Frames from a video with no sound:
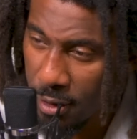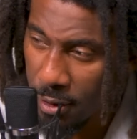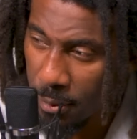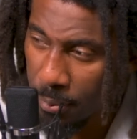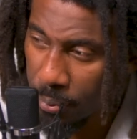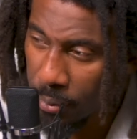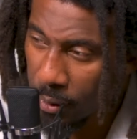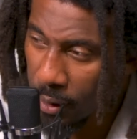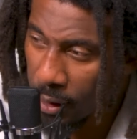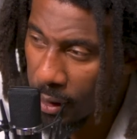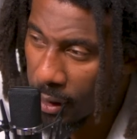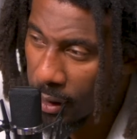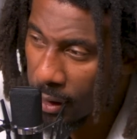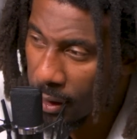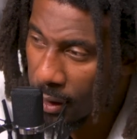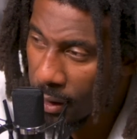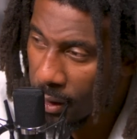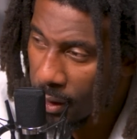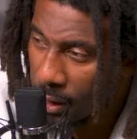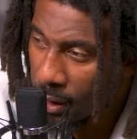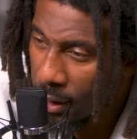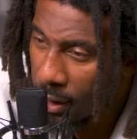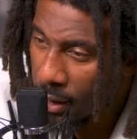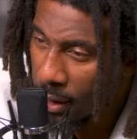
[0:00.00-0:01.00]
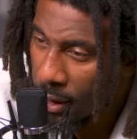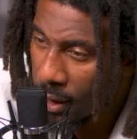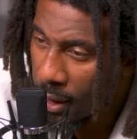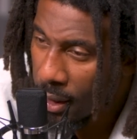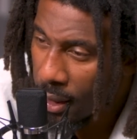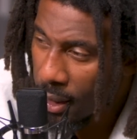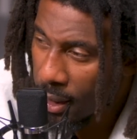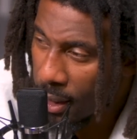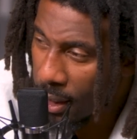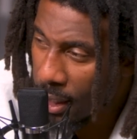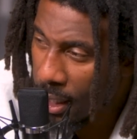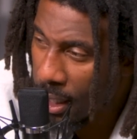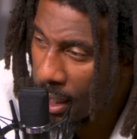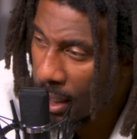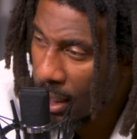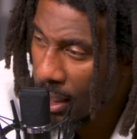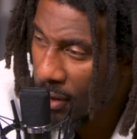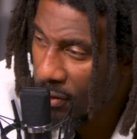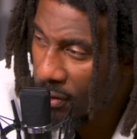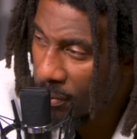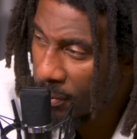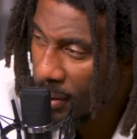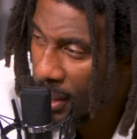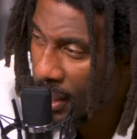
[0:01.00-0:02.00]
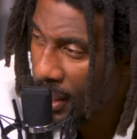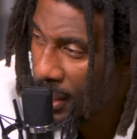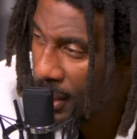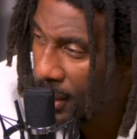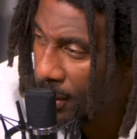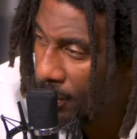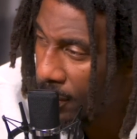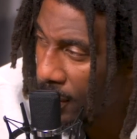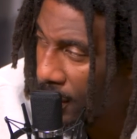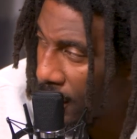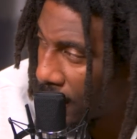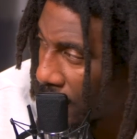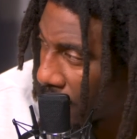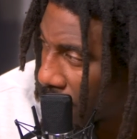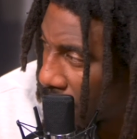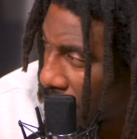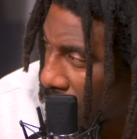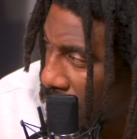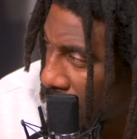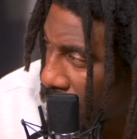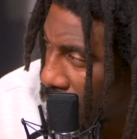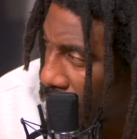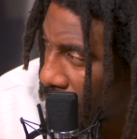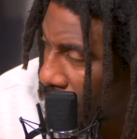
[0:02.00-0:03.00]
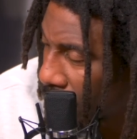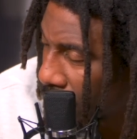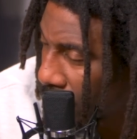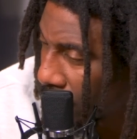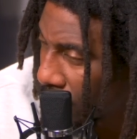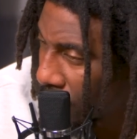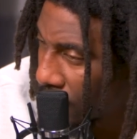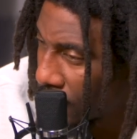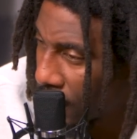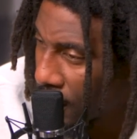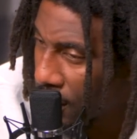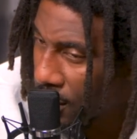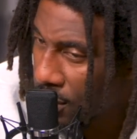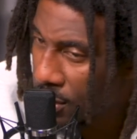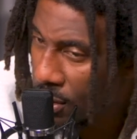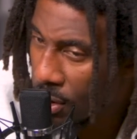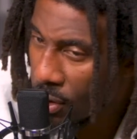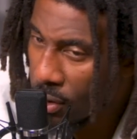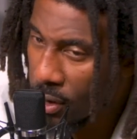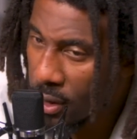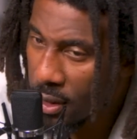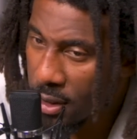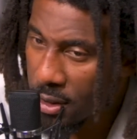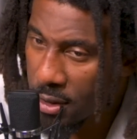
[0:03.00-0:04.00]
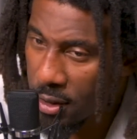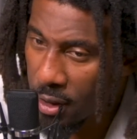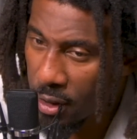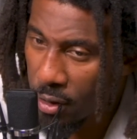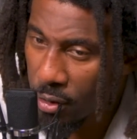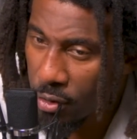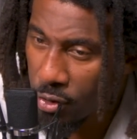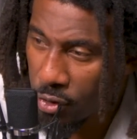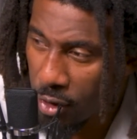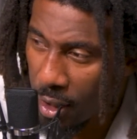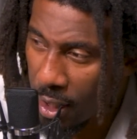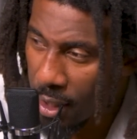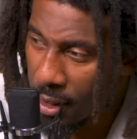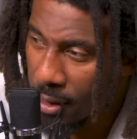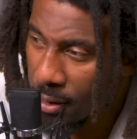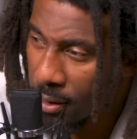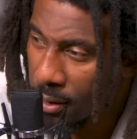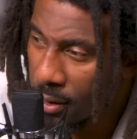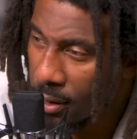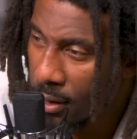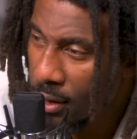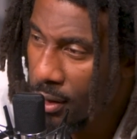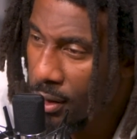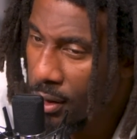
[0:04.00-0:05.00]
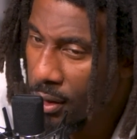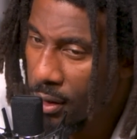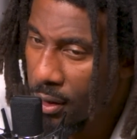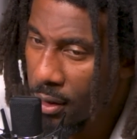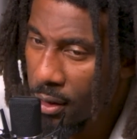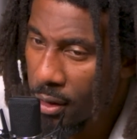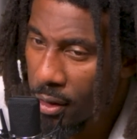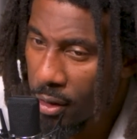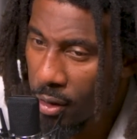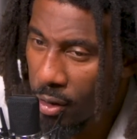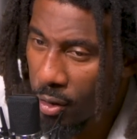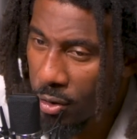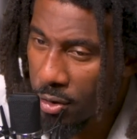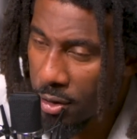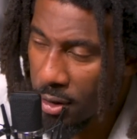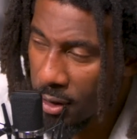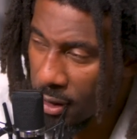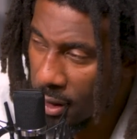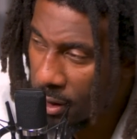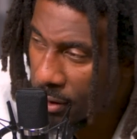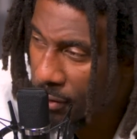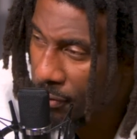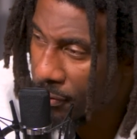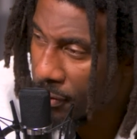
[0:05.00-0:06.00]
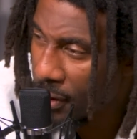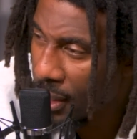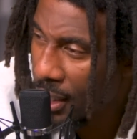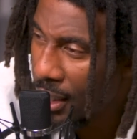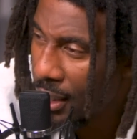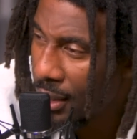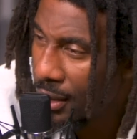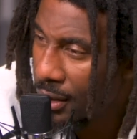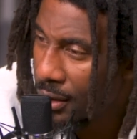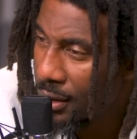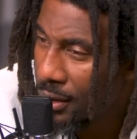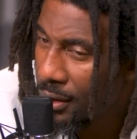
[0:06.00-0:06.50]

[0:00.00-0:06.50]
to play at a high level by any means. And so he's still trying to, you know, solidify